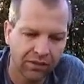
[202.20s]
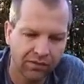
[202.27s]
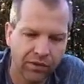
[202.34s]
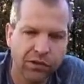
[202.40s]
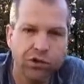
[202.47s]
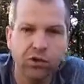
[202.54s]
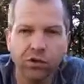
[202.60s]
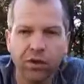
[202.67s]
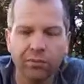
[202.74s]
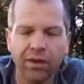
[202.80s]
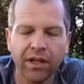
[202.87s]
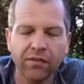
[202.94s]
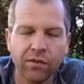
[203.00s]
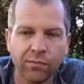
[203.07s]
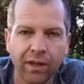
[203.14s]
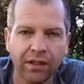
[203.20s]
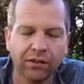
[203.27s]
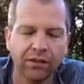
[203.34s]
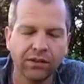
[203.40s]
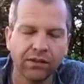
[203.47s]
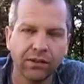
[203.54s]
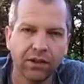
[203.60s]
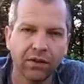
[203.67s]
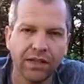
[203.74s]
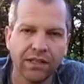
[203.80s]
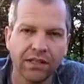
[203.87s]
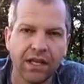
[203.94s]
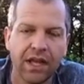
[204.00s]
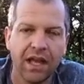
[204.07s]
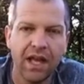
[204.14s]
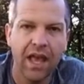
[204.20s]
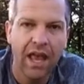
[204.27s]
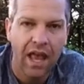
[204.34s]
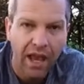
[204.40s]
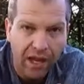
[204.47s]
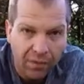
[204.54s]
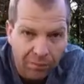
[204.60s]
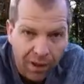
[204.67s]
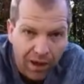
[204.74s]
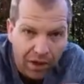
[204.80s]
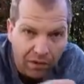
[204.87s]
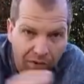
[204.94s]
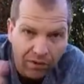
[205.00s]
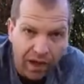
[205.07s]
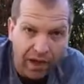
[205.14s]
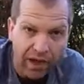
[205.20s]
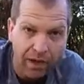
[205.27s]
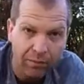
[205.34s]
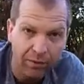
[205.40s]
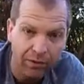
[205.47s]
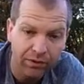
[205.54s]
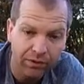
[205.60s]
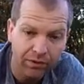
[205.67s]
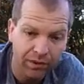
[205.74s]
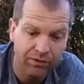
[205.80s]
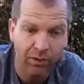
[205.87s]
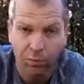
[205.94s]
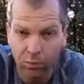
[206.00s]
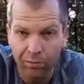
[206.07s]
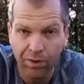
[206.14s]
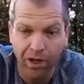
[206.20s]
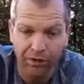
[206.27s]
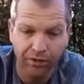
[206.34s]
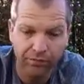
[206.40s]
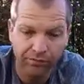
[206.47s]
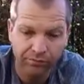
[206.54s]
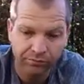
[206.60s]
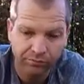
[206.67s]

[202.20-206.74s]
fishing string made of Spectra, so it's 8-pound diameter if it were mono,